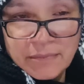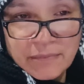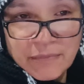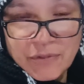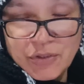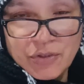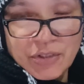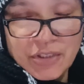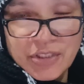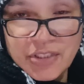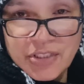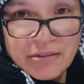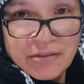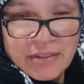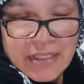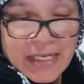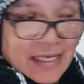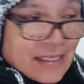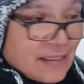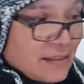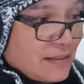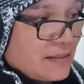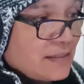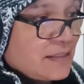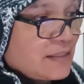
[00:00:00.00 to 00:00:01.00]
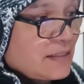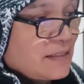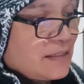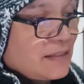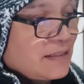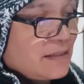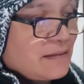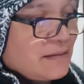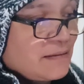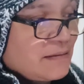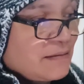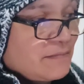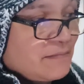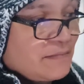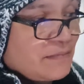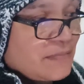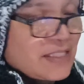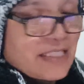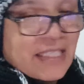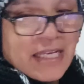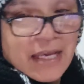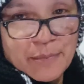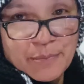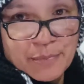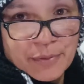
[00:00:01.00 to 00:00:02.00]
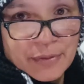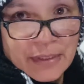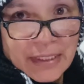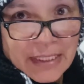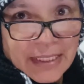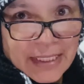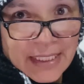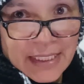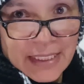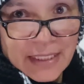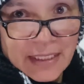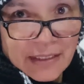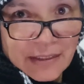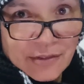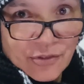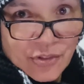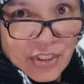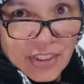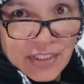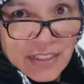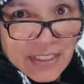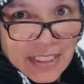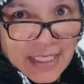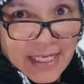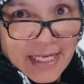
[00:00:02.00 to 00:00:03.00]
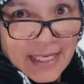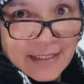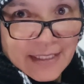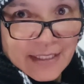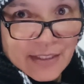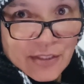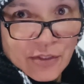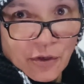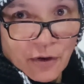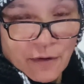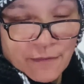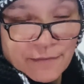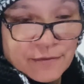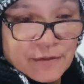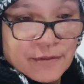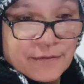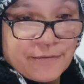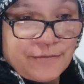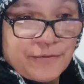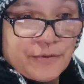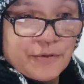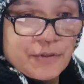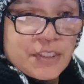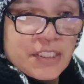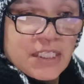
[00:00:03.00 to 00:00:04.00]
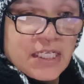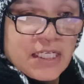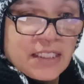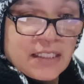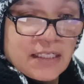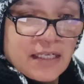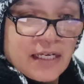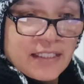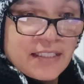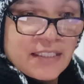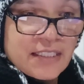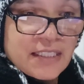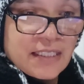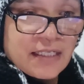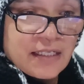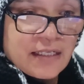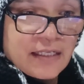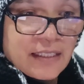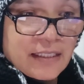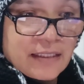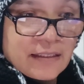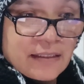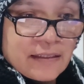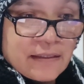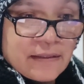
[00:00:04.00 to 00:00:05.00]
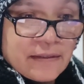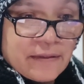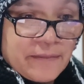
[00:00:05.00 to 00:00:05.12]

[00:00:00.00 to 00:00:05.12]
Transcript: you could do that separately just to get this offer of $14.99.